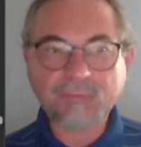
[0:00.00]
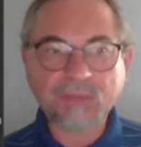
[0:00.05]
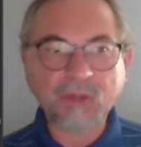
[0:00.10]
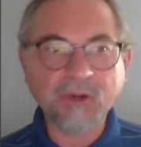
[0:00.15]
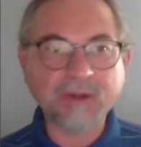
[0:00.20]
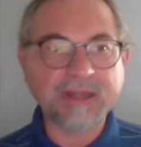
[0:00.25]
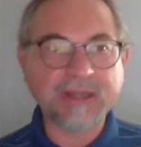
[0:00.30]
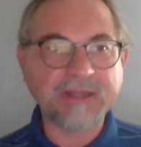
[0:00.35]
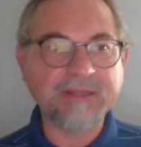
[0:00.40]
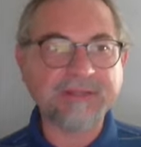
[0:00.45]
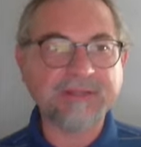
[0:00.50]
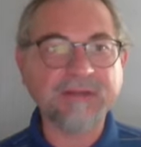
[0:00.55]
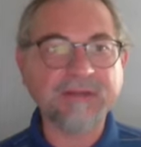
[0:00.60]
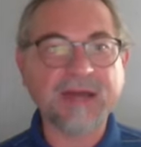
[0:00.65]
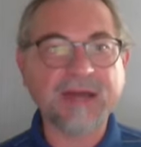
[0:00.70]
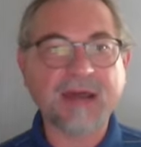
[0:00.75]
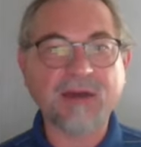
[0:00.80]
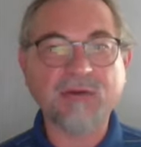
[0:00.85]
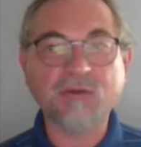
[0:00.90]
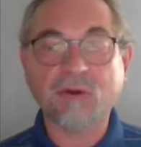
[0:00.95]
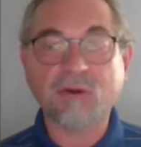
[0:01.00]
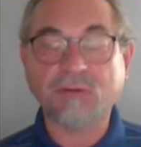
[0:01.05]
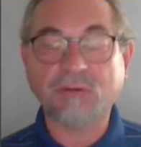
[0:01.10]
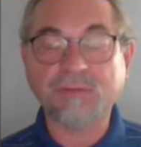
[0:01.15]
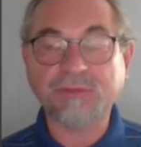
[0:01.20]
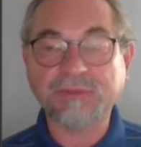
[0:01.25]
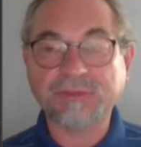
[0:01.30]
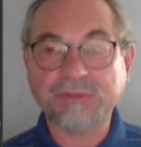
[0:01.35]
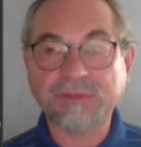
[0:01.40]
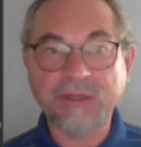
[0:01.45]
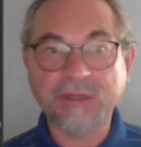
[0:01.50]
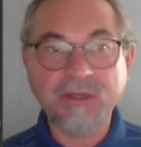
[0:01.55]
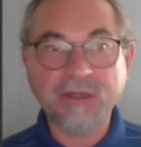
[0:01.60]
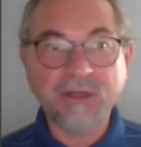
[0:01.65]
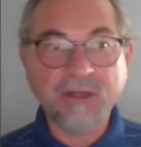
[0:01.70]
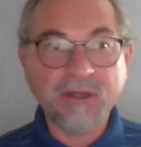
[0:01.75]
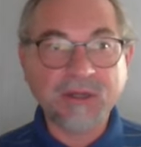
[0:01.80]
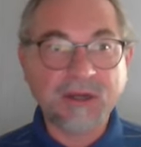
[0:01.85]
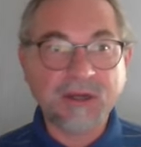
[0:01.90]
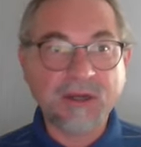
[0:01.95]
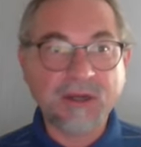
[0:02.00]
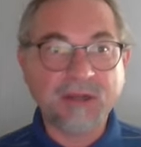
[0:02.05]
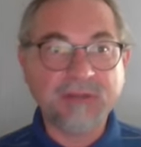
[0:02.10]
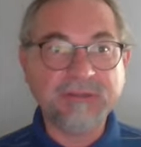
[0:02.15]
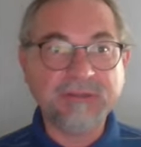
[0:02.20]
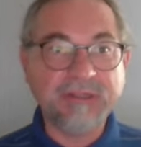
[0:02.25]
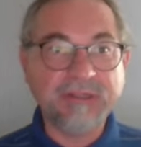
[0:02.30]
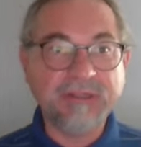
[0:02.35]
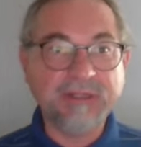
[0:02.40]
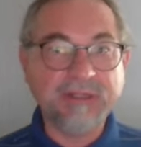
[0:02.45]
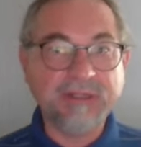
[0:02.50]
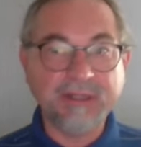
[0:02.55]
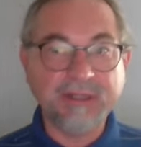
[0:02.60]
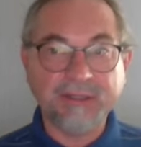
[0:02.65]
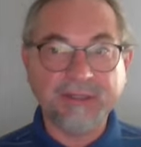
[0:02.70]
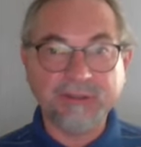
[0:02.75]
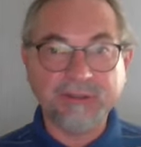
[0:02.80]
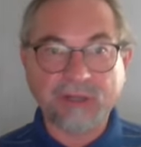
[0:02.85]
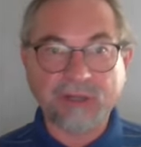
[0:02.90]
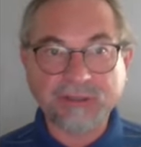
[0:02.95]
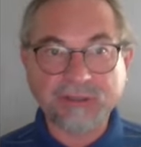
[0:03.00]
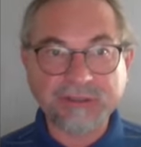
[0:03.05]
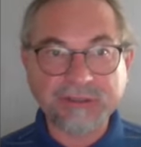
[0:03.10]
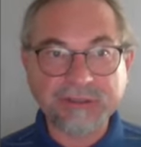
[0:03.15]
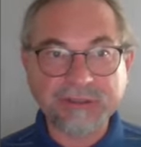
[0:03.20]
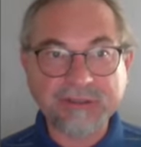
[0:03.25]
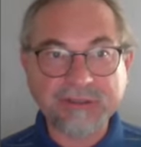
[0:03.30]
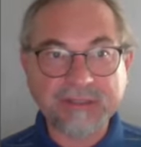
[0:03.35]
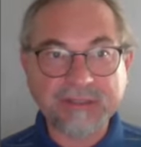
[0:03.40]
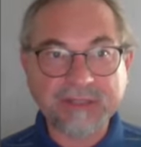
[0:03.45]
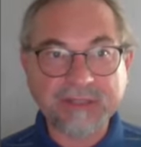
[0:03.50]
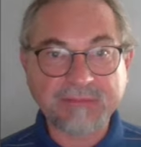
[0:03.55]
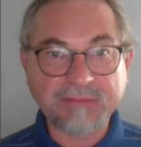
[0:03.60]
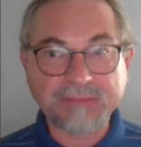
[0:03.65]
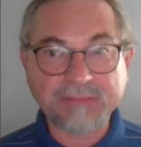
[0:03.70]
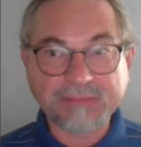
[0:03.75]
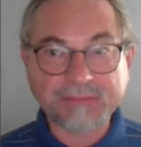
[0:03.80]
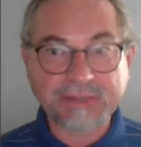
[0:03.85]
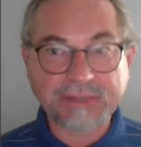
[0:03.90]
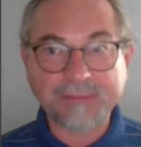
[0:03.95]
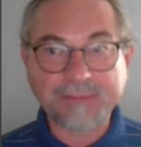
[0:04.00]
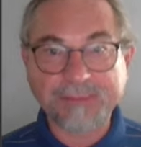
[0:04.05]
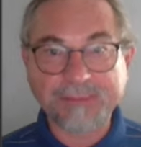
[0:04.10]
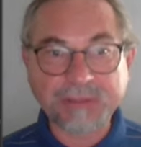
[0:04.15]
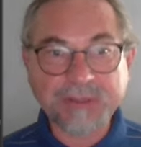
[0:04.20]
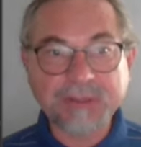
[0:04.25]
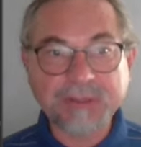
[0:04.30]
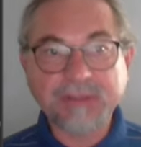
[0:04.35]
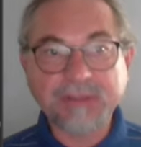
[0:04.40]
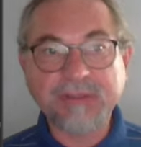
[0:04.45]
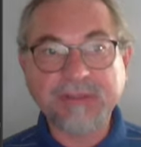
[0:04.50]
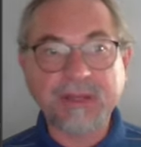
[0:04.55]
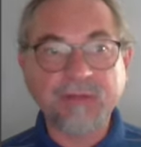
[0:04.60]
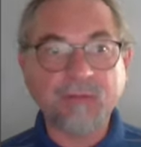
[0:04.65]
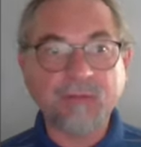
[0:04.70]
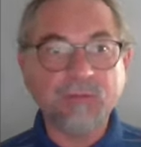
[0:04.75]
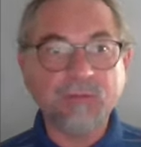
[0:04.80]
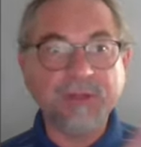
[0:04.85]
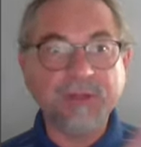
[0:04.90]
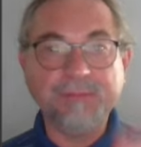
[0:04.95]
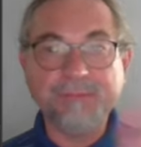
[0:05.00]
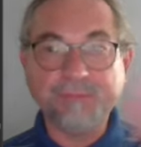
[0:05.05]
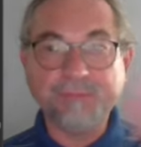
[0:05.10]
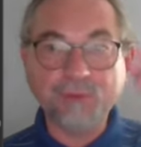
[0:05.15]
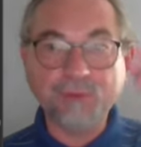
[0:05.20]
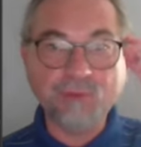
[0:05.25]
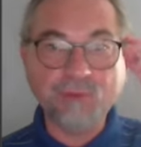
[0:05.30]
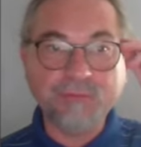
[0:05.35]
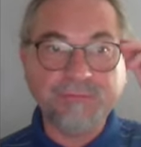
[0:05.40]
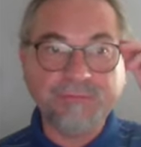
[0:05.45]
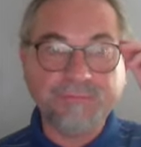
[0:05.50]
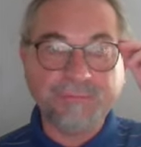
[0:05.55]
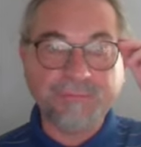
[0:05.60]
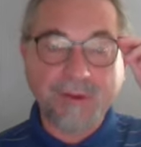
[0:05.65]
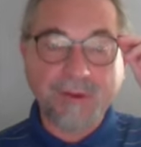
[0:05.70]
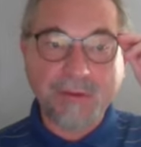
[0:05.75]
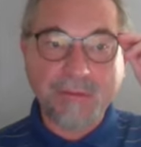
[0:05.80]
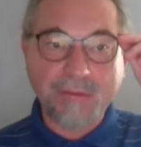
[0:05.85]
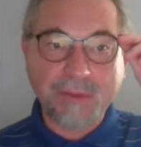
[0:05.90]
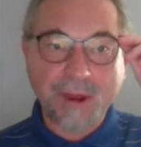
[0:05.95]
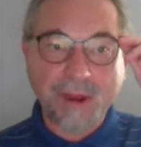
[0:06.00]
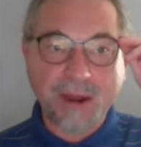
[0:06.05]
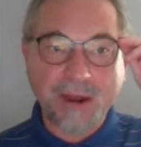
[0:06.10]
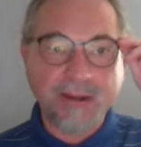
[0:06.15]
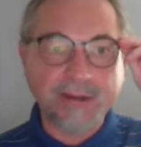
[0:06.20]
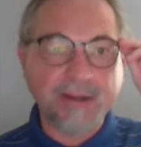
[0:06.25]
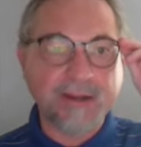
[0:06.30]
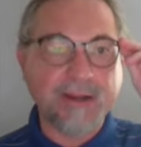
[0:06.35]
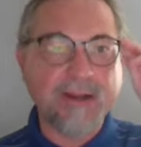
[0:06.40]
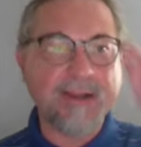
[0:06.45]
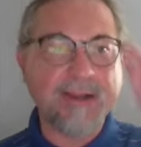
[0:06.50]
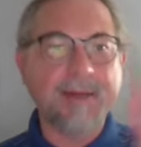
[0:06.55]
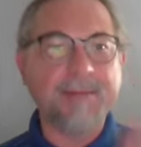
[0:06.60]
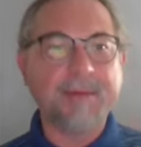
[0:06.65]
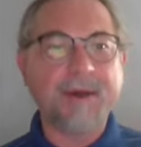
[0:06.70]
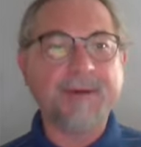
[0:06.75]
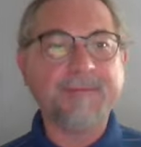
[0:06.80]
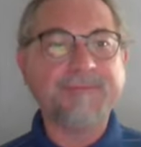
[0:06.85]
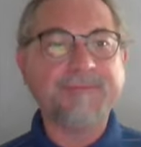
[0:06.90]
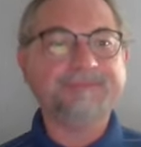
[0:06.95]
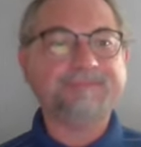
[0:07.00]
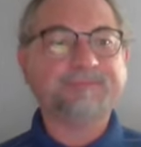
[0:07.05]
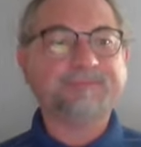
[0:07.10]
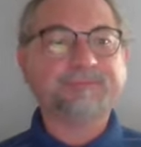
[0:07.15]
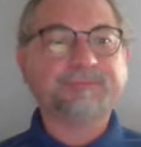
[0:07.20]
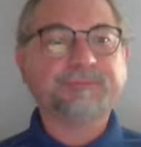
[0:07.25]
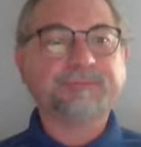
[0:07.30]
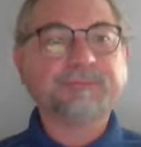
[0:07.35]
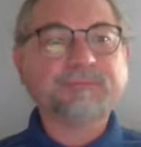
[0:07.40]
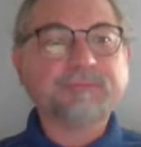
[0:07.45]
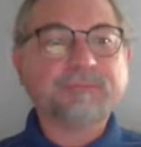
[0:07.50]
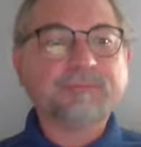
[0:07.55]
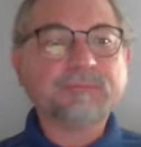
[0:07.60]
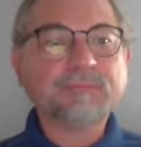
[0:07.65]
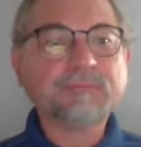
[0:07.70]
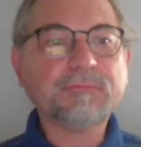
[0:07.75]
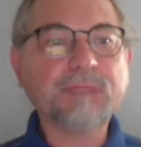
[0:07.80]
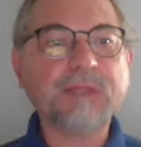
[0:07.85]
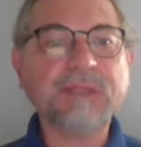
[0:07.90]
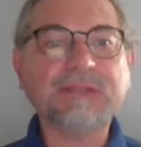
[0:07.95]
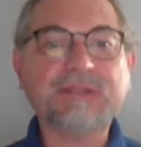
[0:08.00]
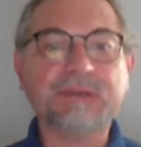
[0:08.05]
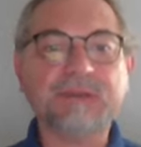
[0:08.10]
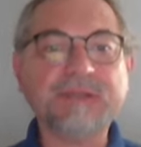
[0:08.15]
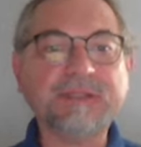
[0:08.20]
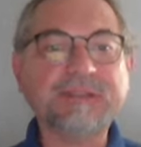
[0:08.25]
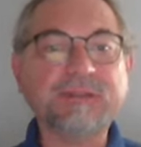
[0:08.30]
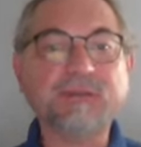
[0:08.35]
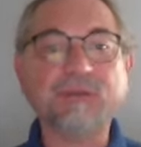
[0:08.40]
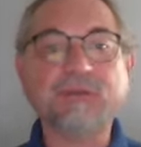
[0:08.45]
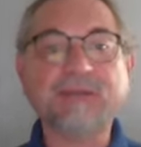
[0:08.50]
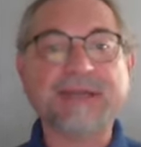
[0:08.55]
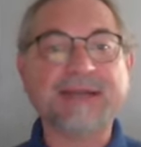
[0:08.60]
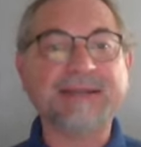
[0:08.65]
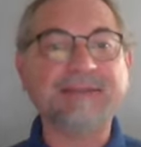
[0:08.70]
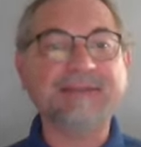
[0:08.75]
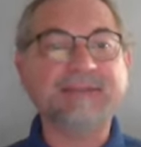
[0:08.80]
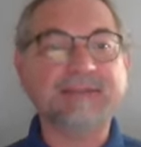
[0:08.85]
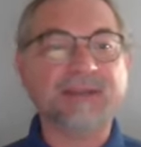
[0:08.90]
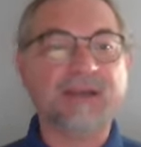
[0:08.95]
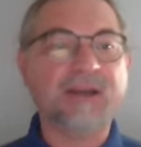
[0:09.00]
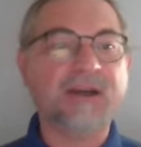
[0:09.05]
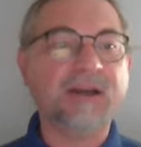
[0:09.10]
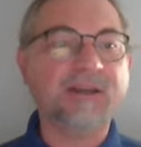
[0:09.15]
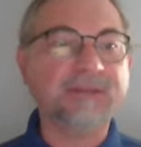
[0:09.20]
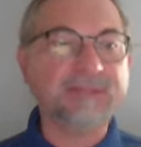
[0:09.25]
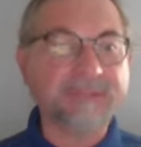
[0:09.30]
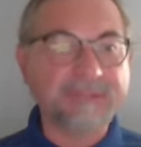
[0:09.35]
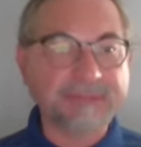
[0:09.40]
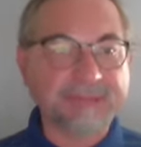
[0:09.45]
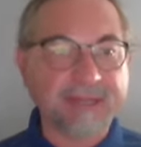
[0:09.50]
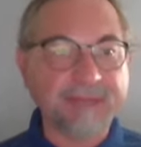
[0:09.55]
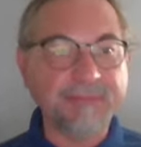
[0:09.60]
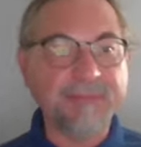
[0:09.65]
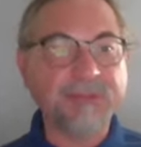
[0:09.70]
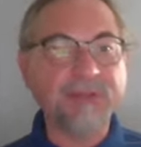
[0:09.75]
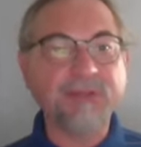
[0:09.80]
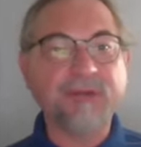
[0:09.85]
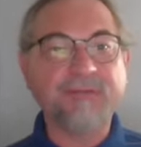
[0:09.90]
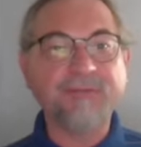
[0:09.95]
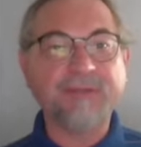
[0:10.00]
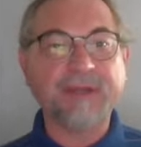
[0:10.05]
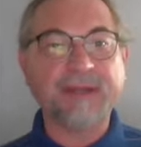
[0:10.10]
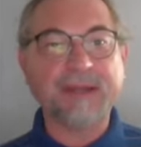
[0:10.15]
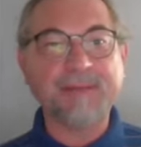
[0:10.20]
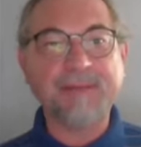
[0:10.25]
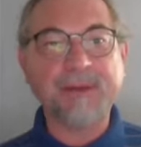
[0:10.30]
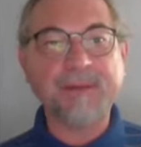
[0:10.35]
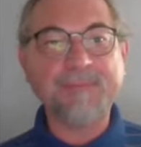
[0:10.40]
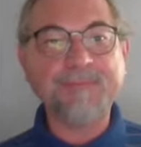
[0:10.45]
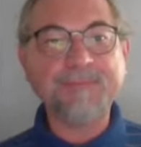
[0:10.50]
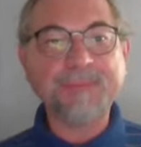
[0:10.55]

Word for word: Okay, so now comes uh, the induction step that we prove by a lemma. So let's look at uh, the statement of the lemma.